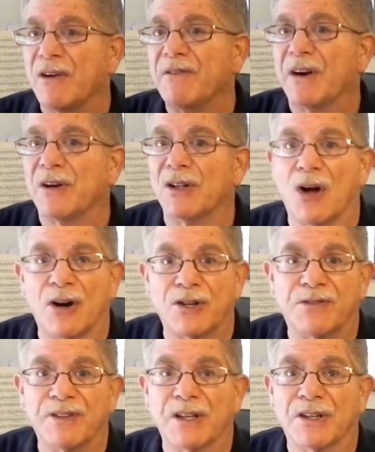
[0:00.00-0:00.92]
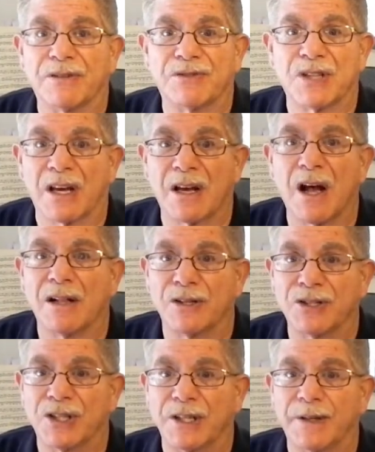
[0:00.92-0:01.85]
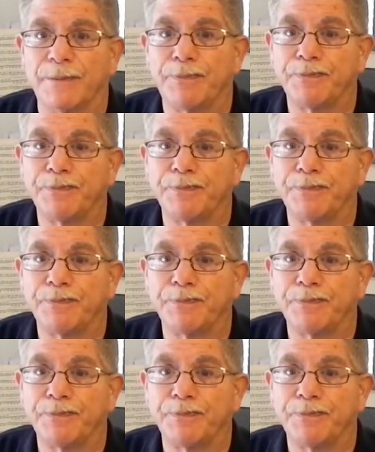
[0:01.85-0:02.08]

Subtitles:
very large field of psychology.